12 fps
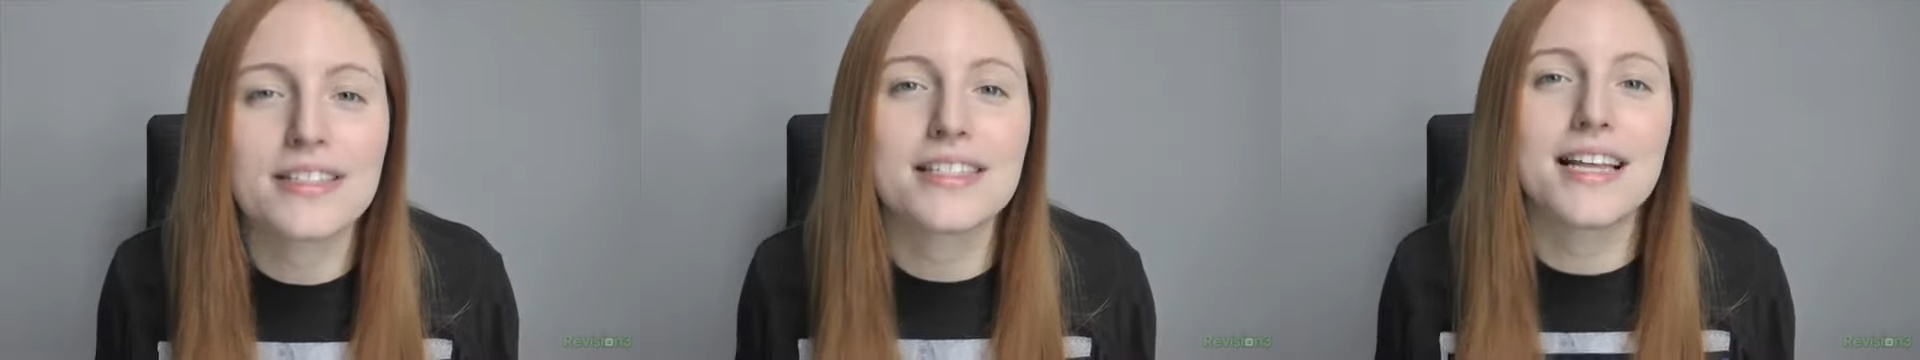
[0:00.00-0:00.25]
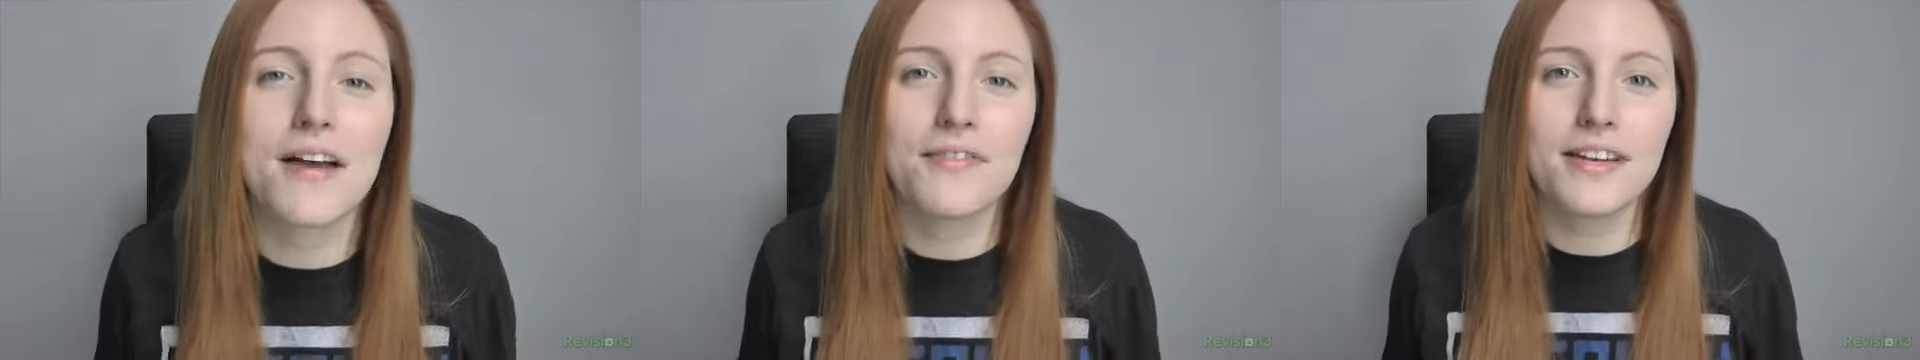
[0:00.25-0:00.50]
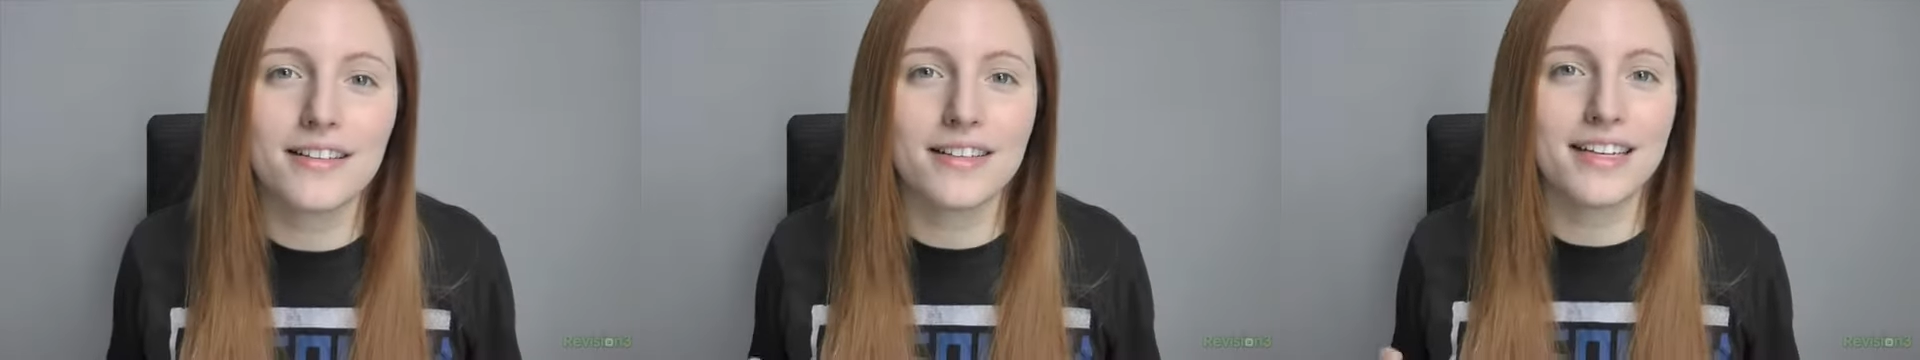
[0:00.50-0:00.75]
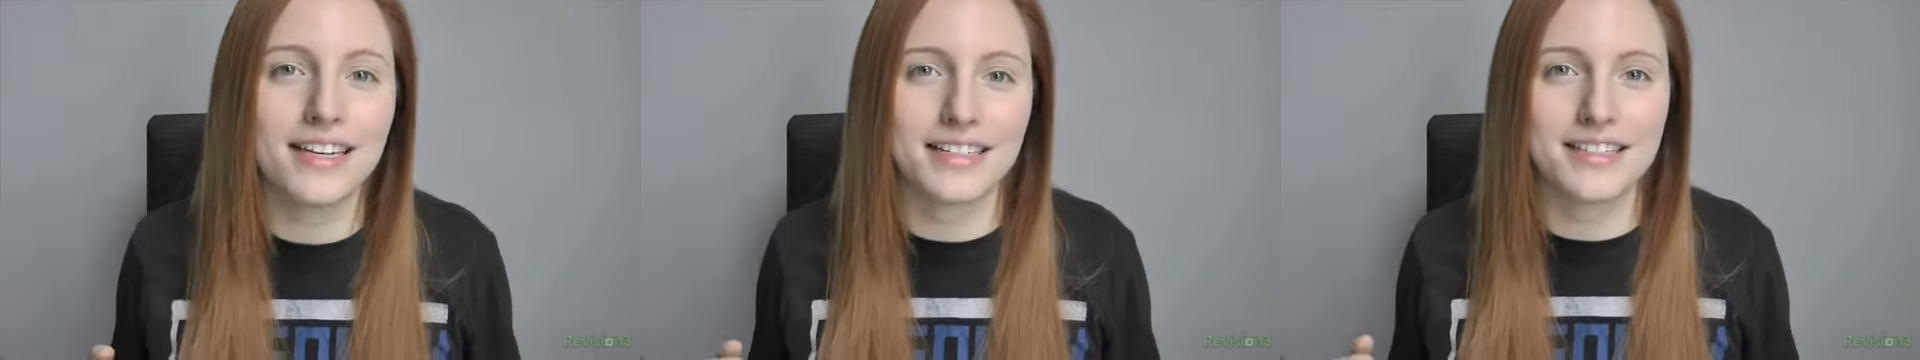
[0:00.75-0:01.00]
It's
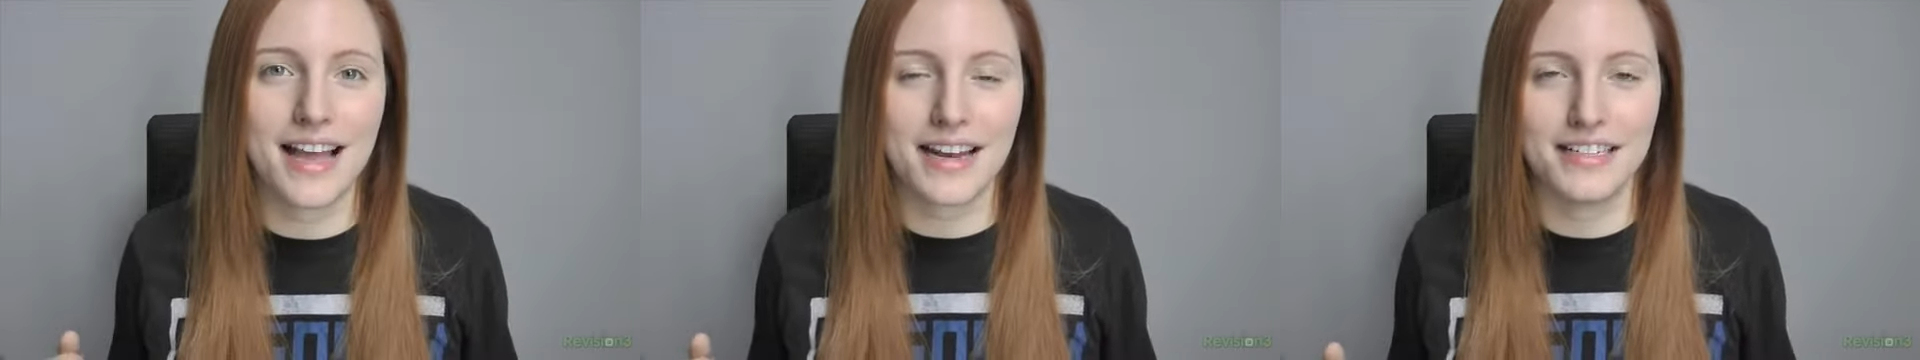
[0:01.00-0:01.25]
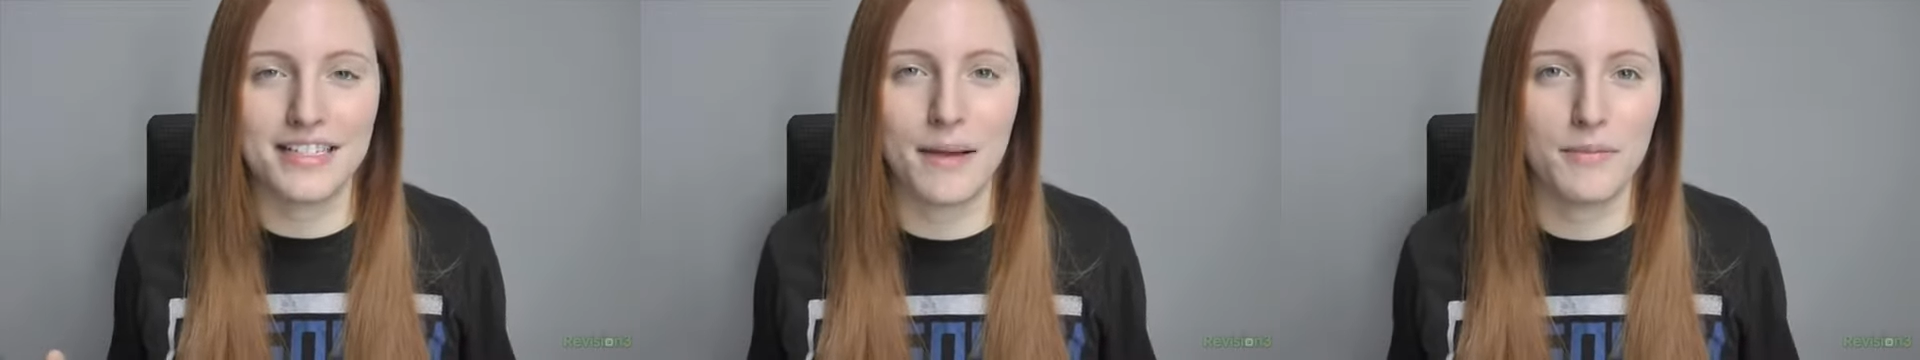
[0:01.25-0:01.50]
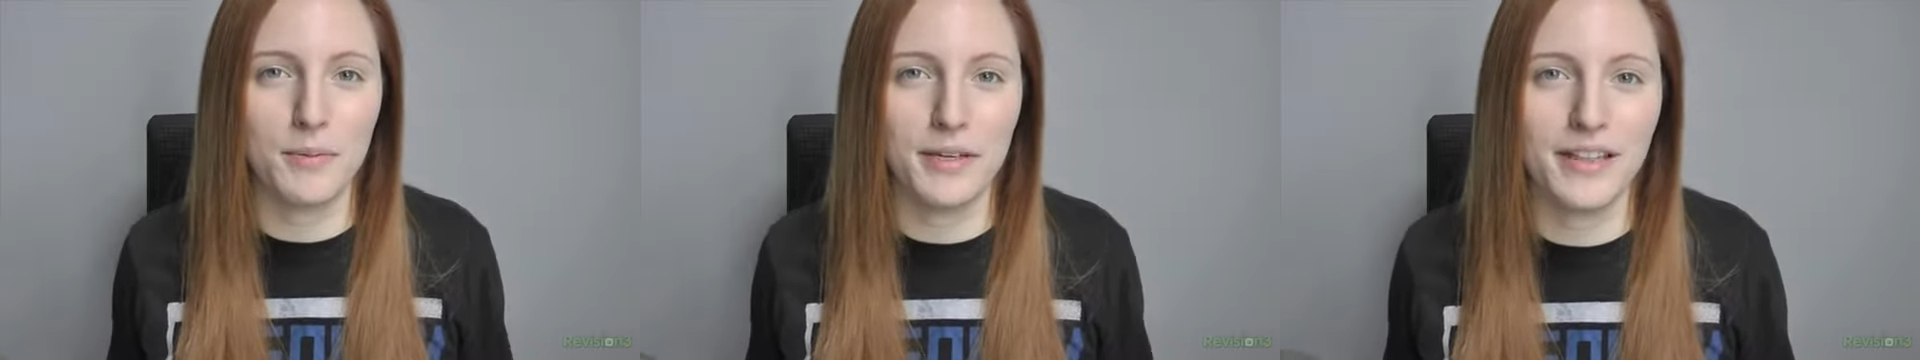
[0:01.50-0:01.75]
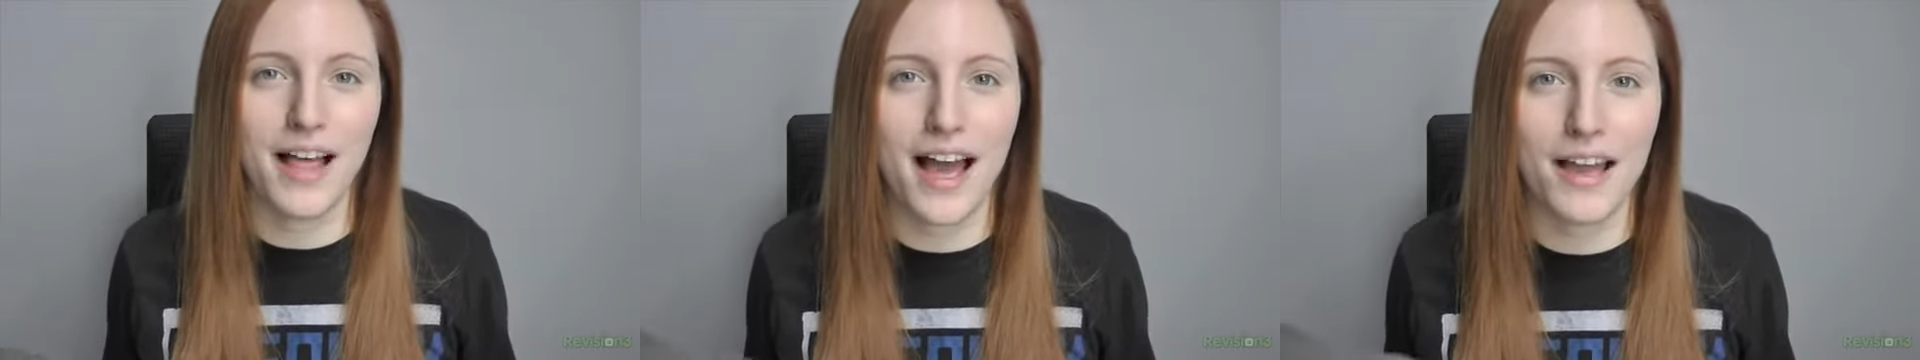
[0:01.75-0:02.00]
definitely an exciting time to
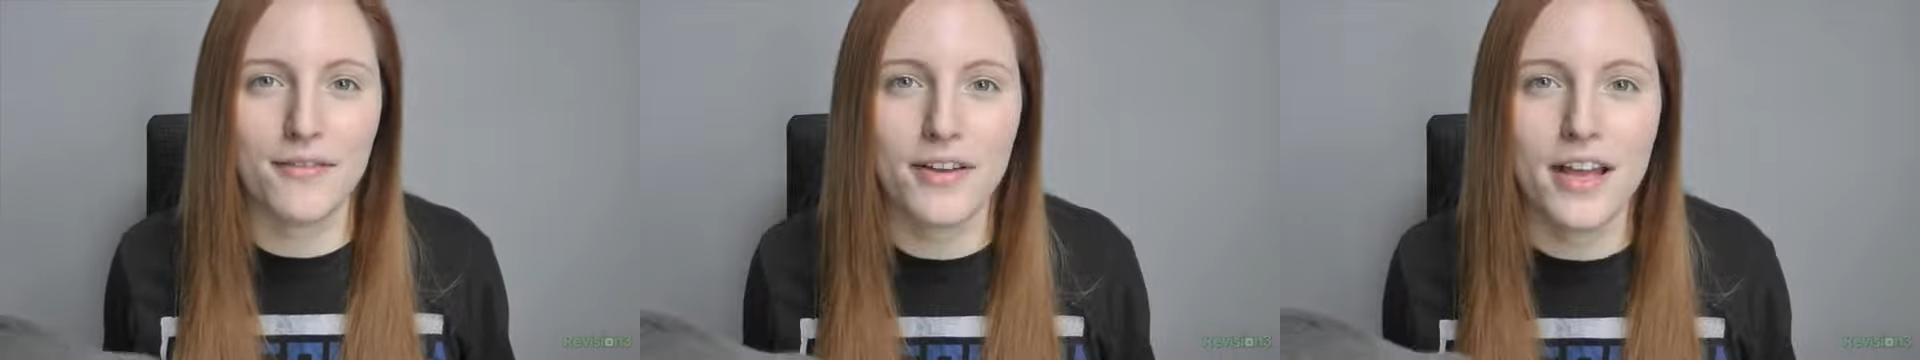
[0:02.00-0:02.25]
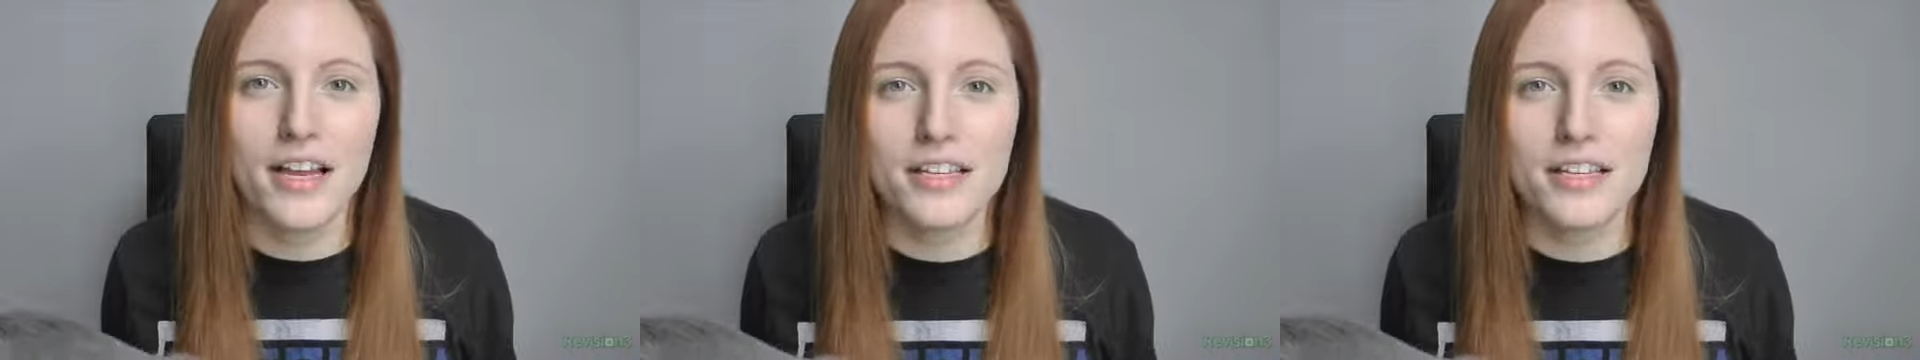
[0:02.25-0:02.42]
be alive.